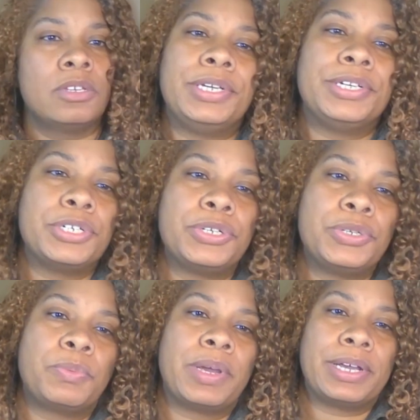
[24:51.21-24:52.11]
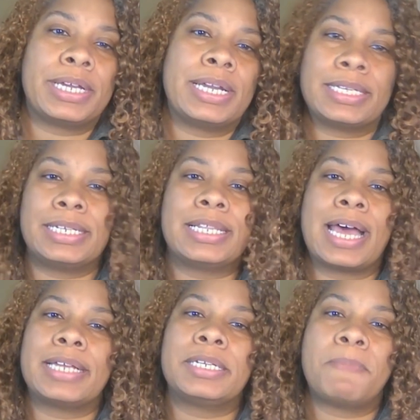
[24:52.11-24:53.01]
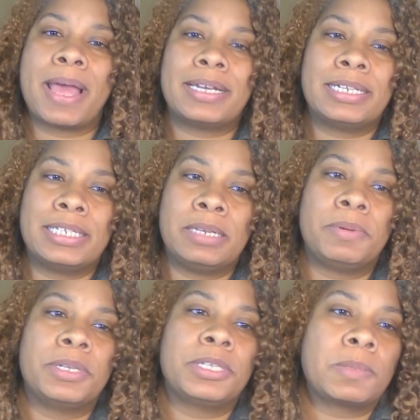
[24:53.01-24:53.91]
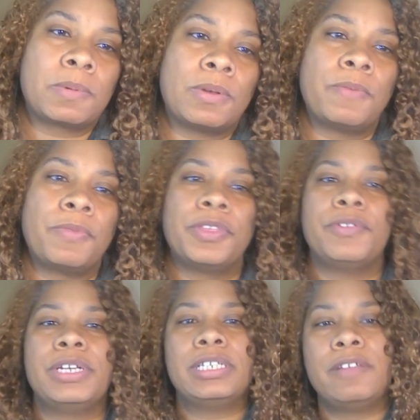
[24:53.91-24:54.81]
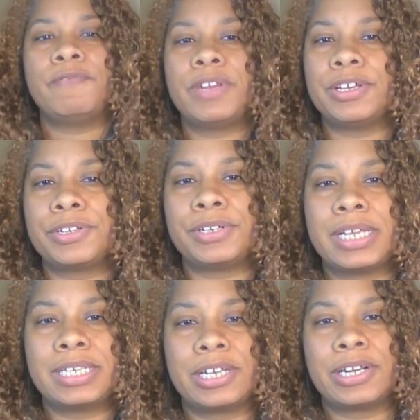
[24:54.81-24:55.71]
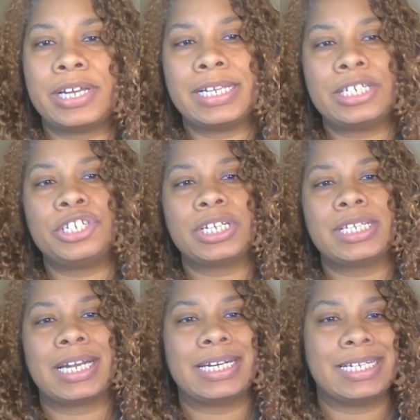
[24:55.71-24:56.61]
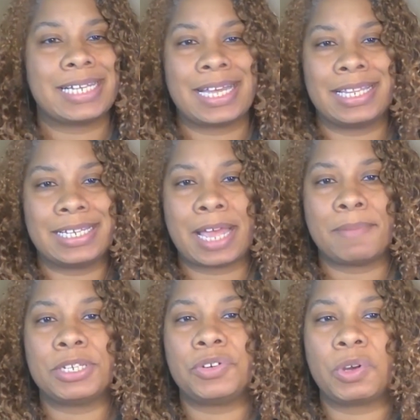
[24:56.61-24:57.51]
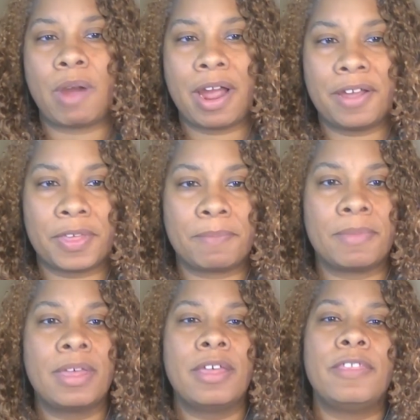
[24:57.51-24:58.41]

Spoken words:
Here's where it connects to that dependency principle. The reason the videos are necessary isn't just that I designed the assignments to require them.